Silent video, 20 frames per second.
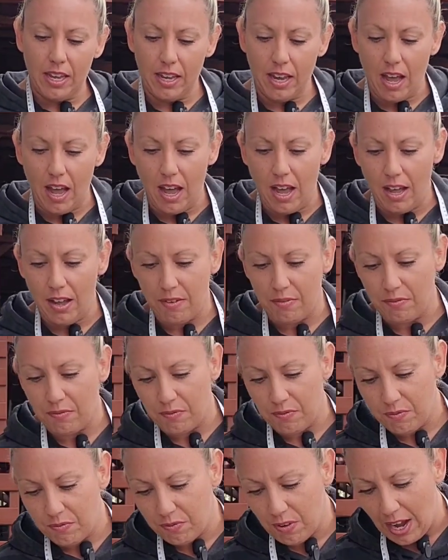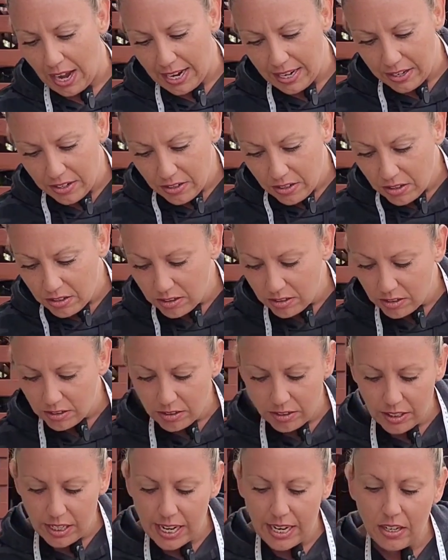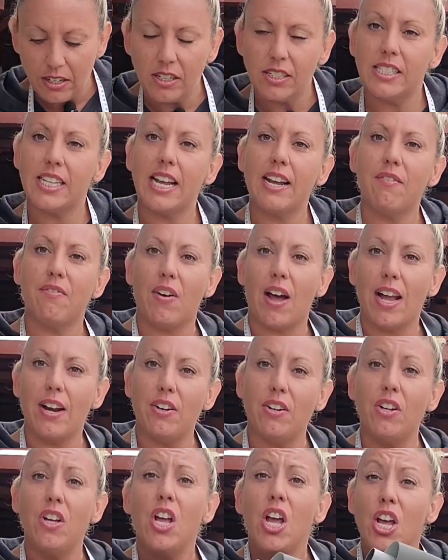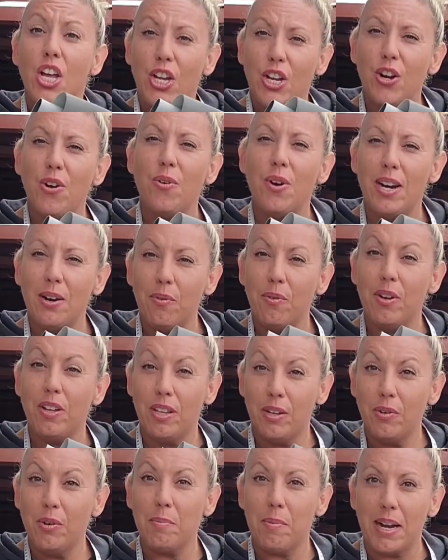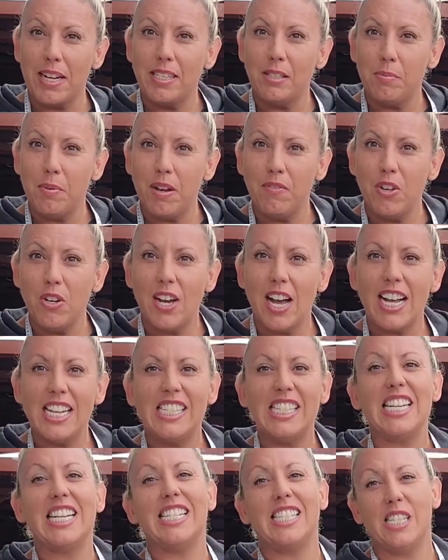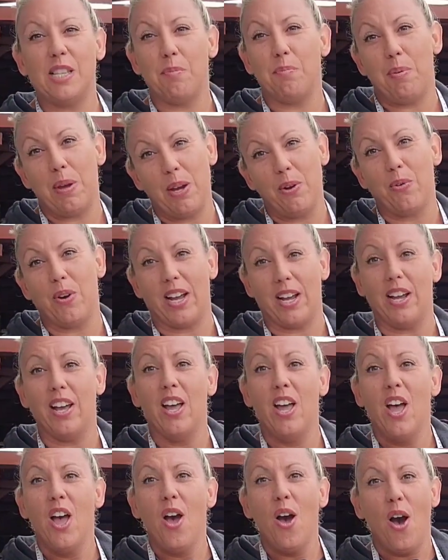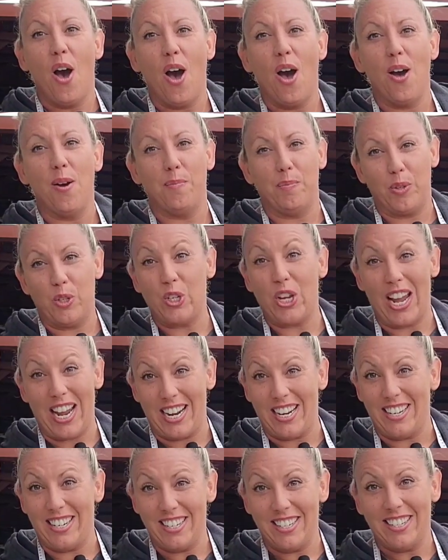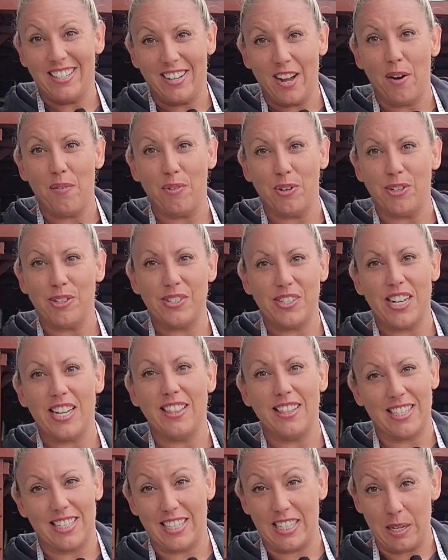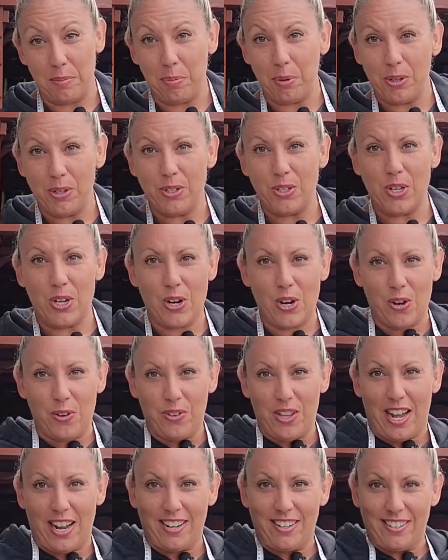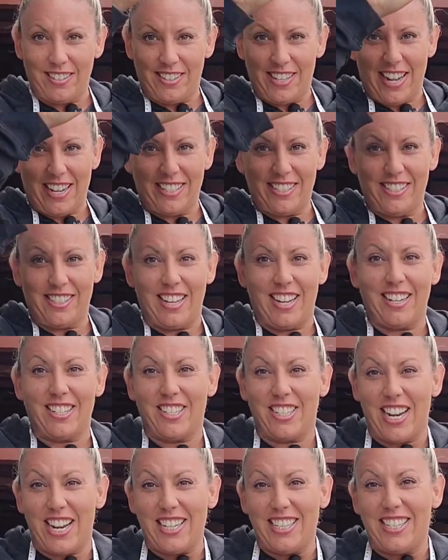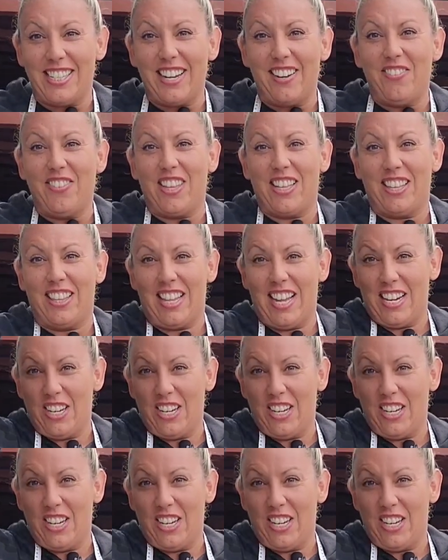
vinyl. It looks like vinyl. You know what it really reminds me of, you guys, is the big rig shade covers in the sleepers. You know, that shade stuff that they